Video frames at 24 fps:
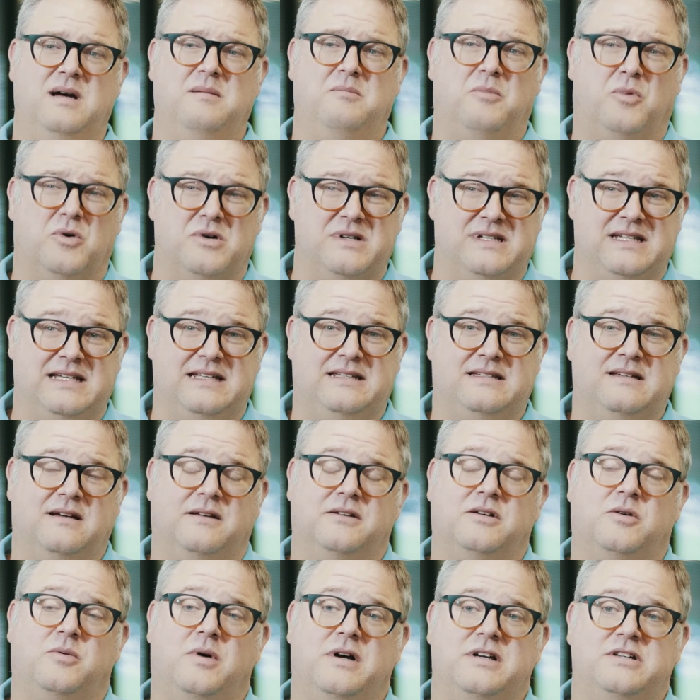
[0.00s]
more
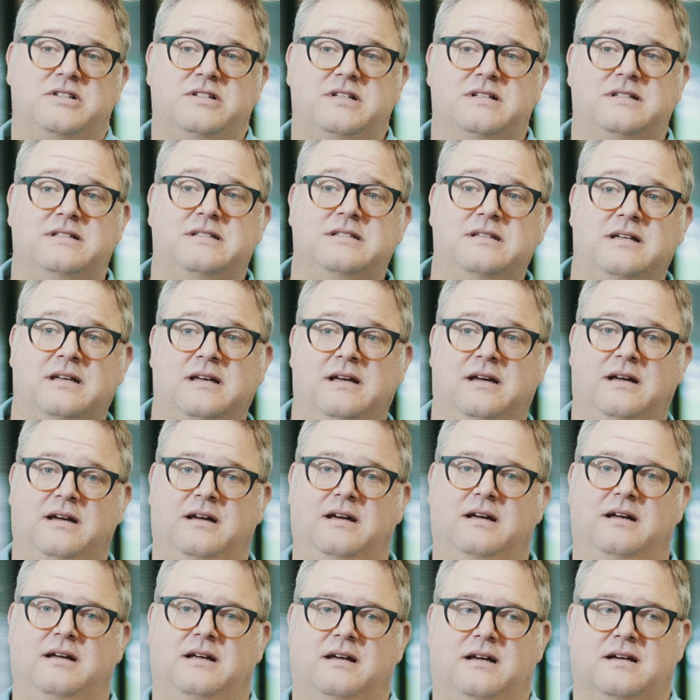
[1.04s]
detailed questions,
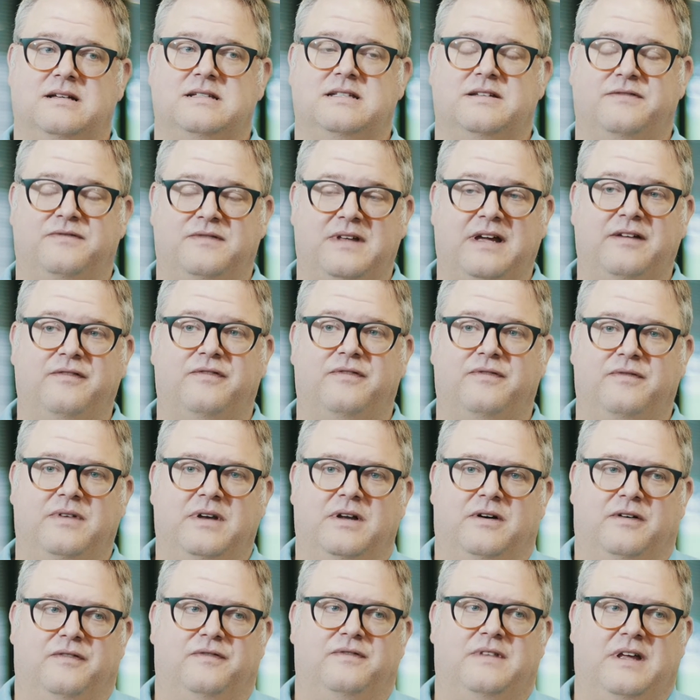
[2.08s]
because if
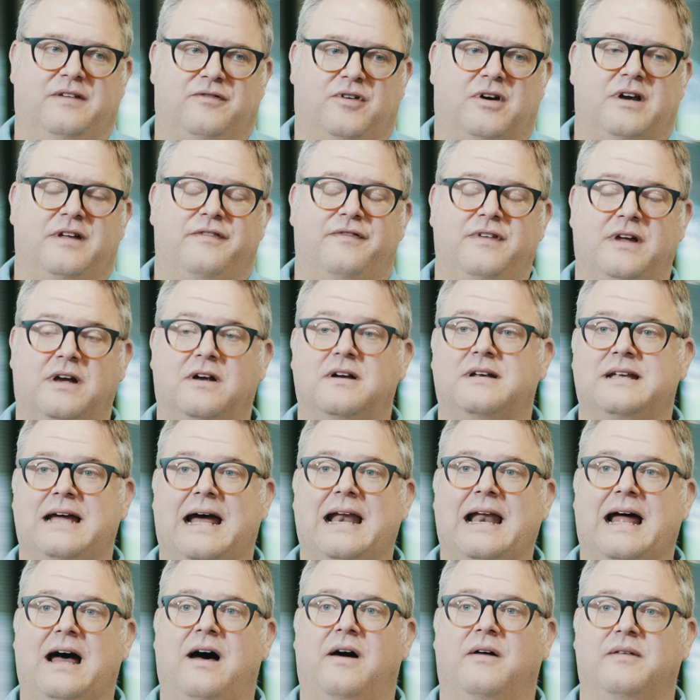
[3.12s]
they've already figured
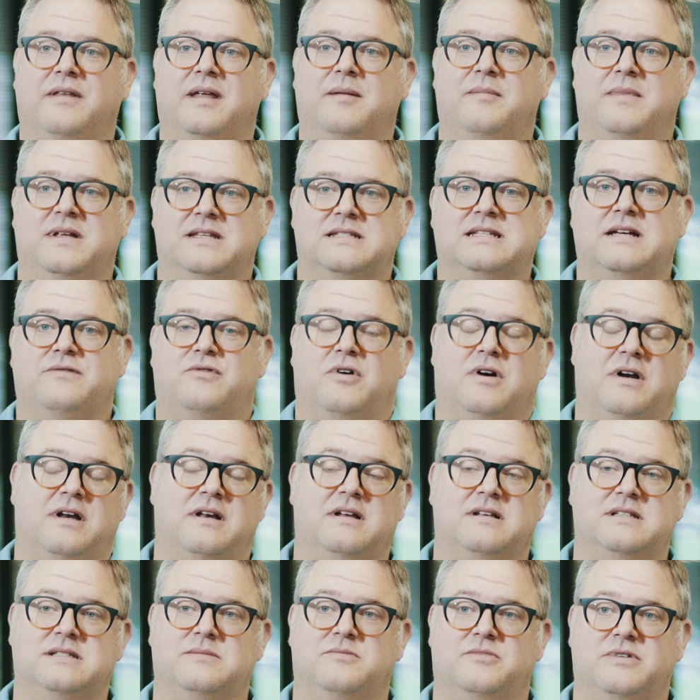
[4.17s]
that out, that means they've already
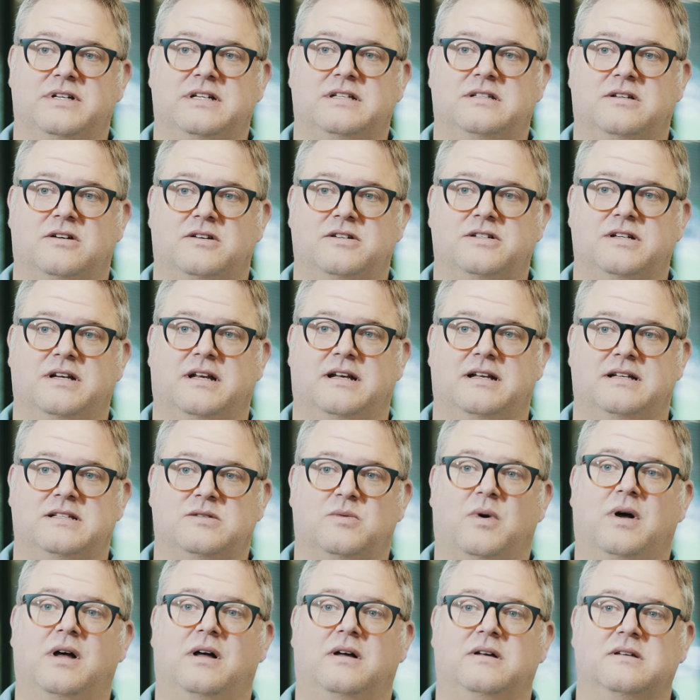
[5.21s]
done some research in it
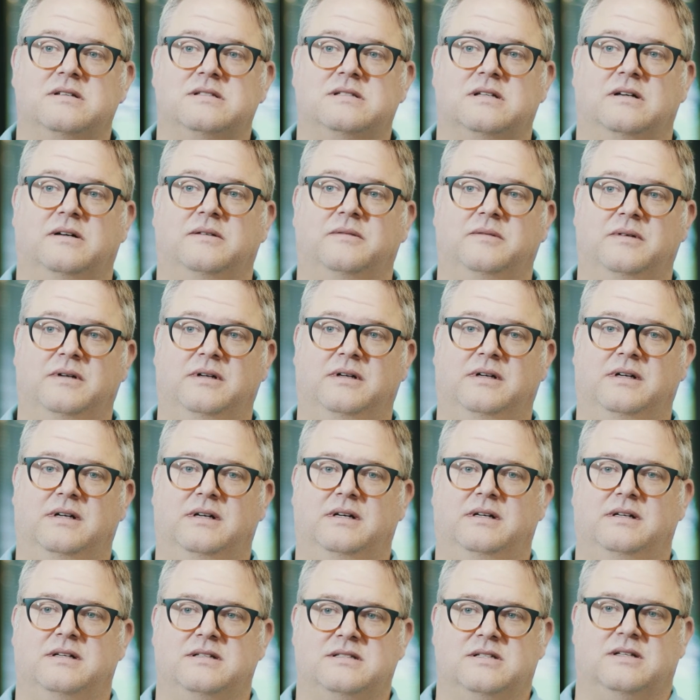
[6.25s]
as well. So
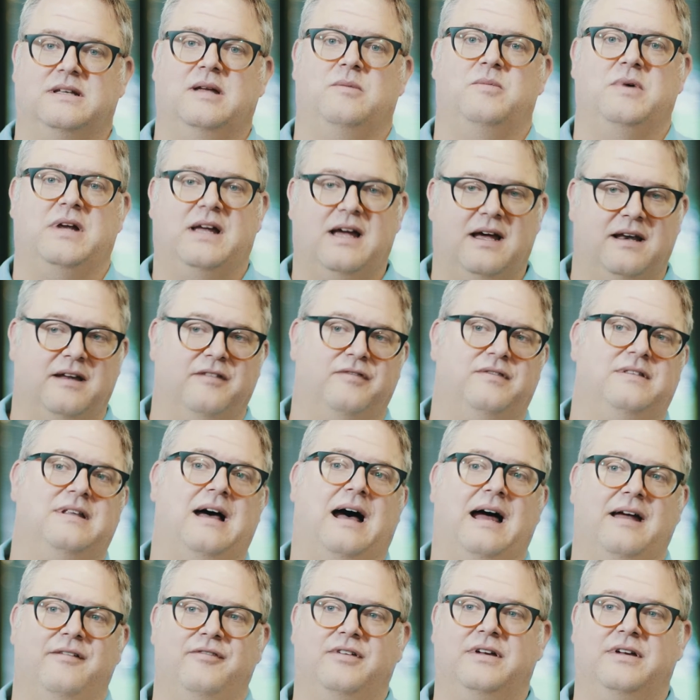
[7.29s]
then we kind of dive